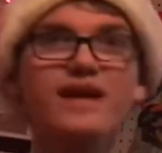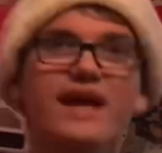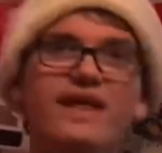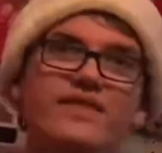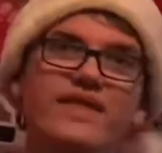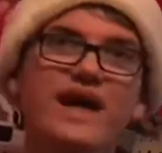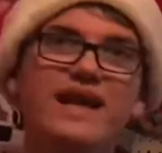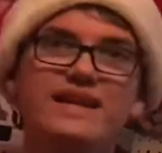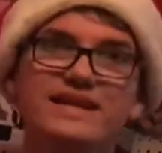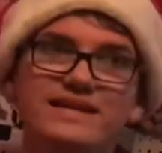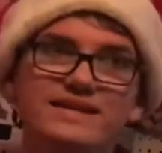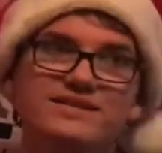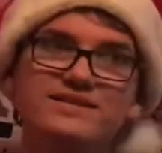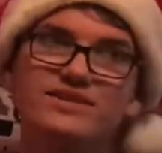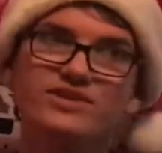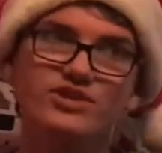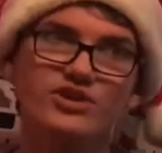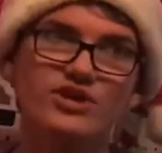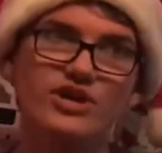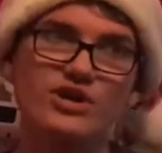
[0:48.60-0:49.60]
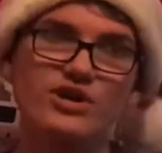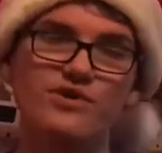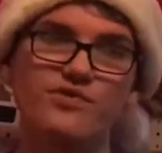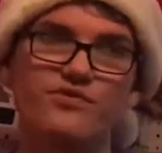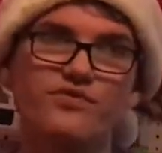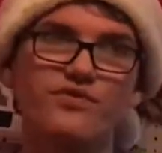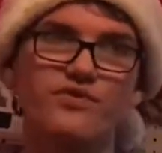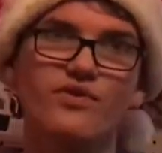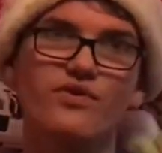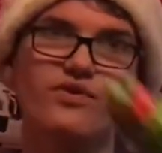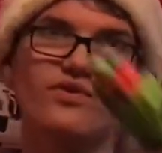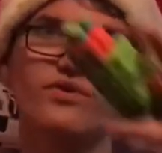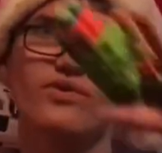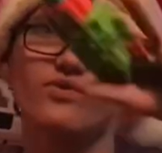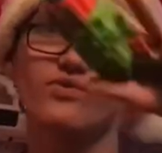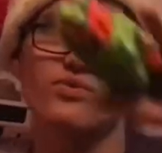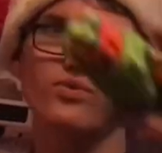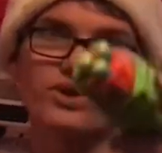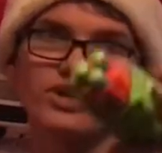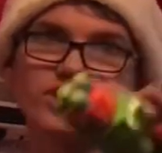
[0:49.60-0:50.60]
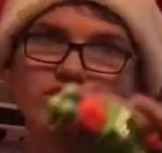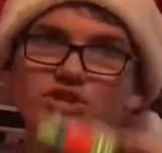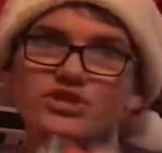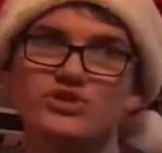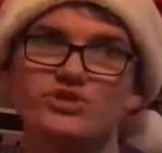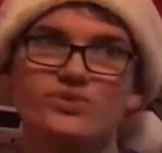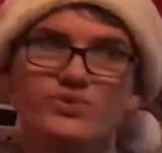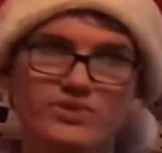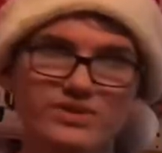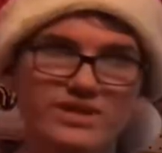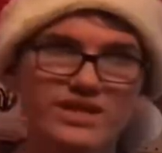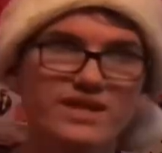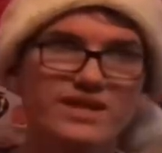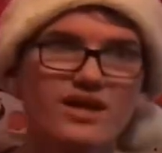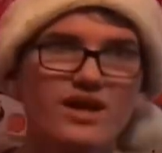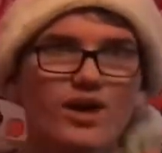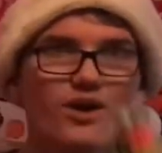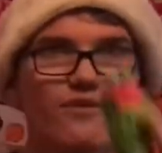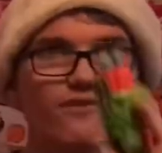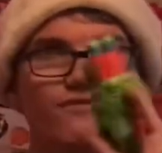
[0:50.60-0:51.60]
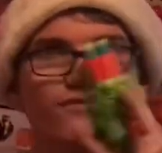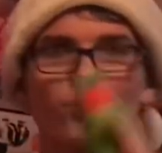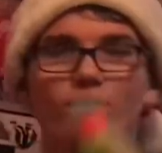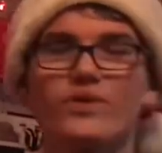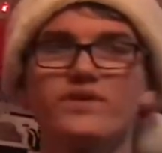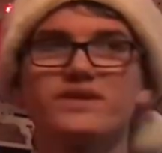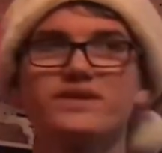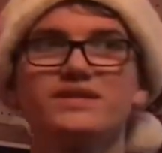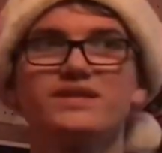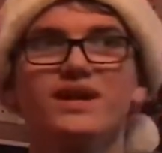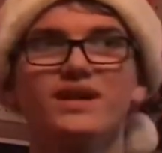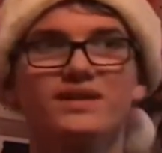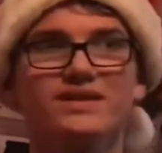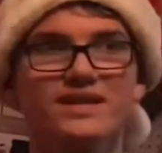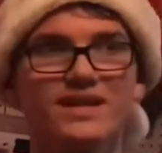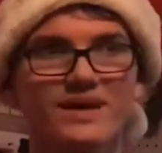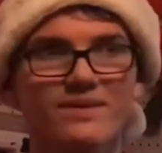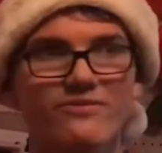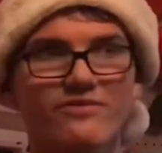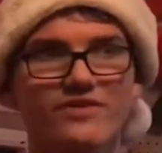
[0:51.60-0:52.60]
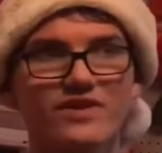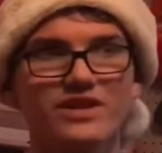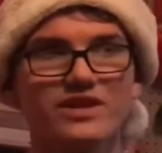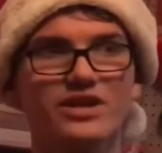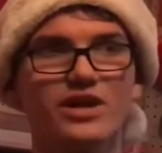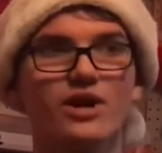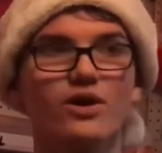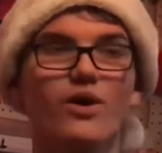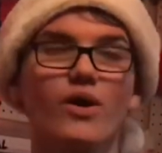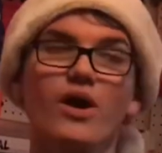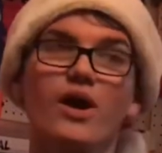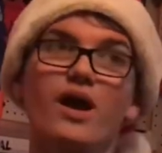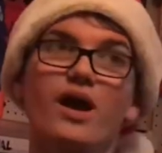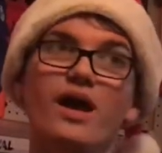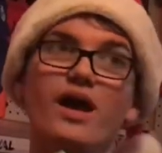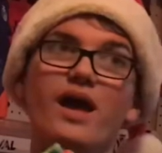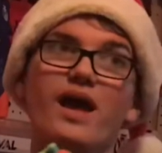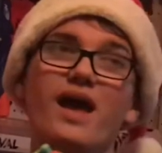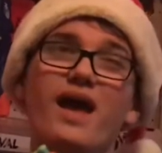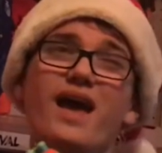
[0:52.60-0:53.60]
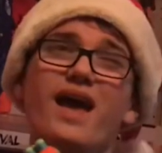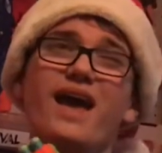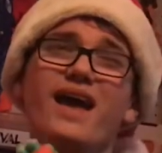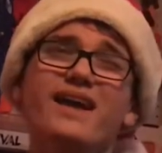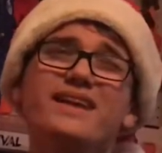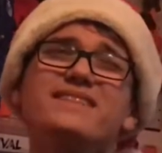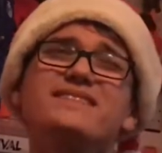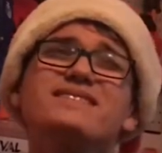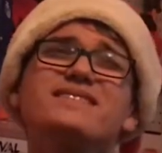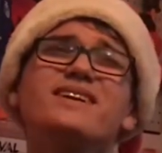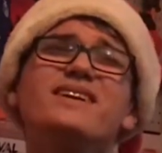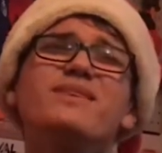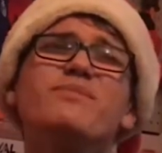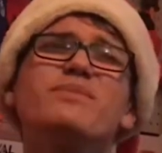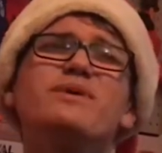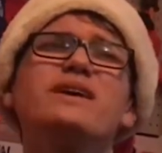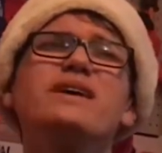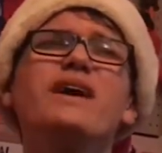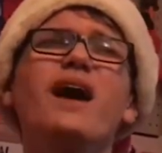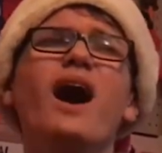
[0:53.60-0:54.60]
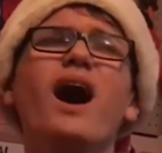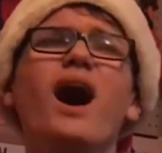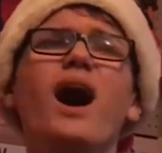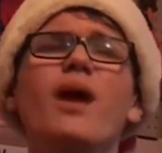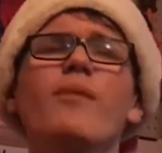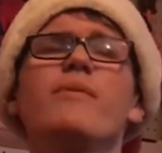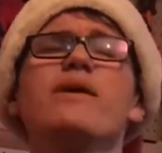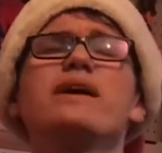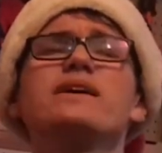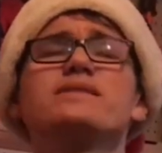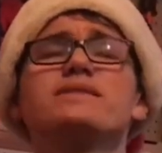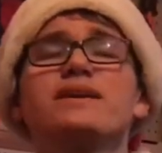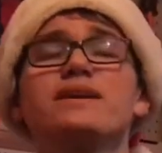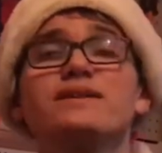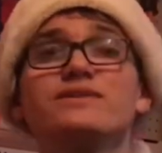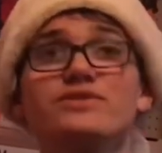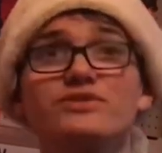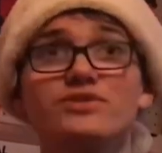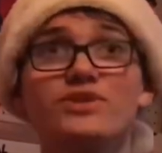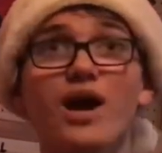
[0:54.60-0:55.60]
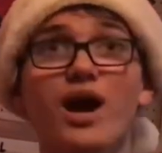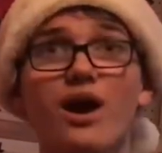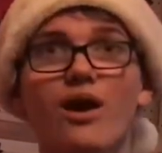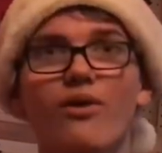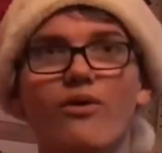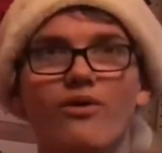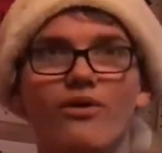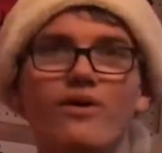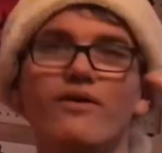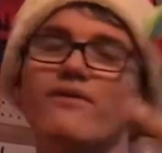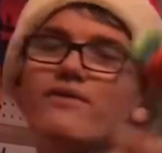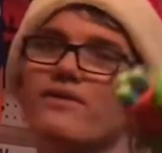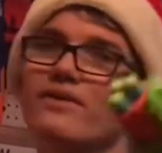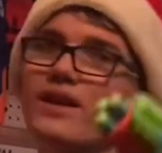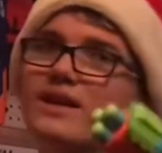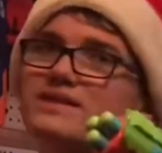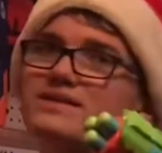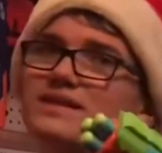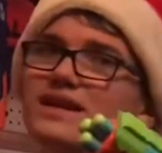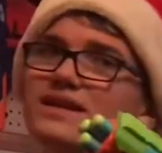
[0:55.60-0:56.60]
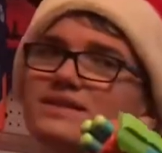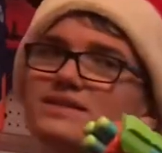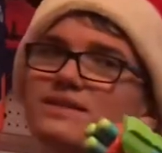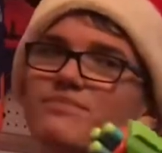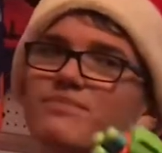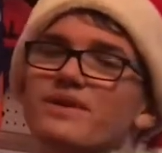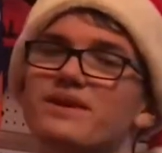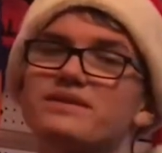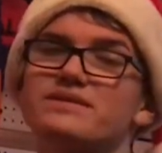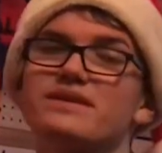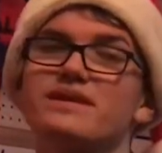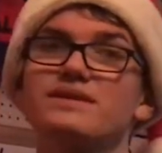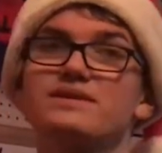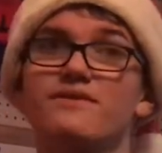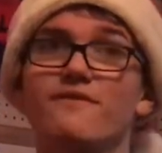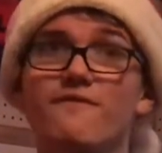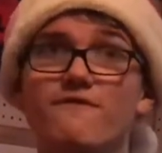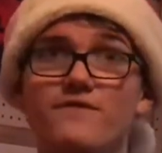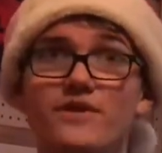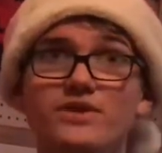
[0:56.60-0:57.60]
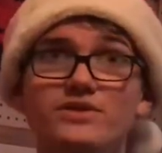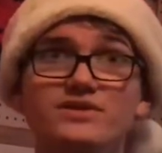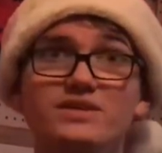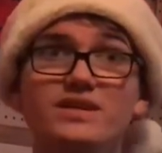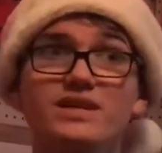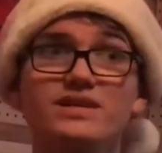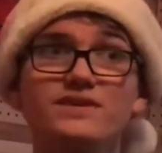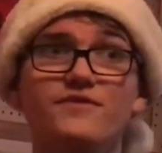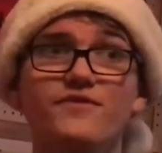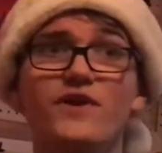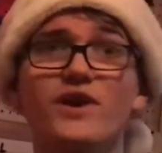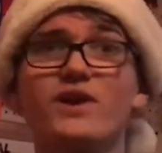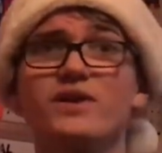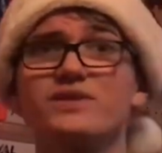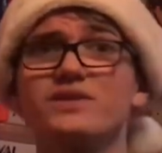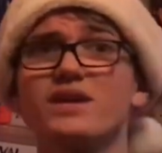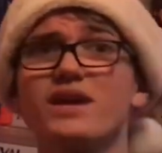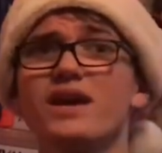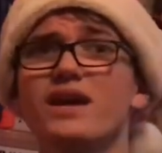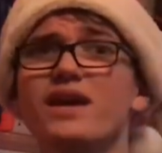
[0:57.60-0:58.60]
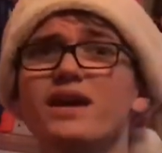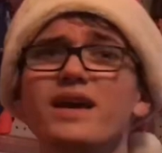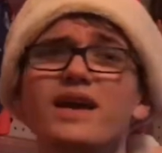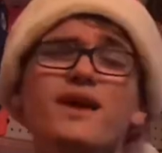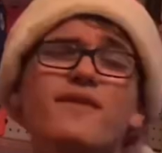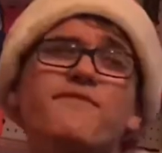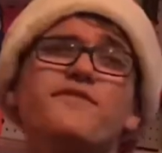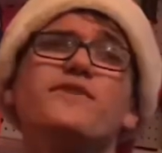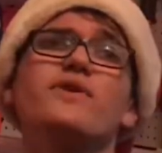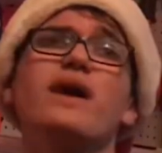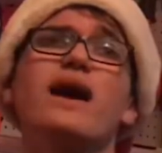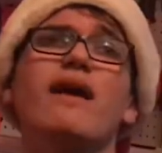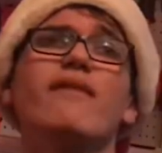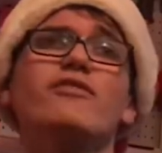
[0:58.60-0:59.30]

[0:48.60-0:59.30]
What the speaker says: that isn't Nerf, we're gonna use it for this gun game video. And it's gonna be amazing, so let's get to business. First things first, if you haven't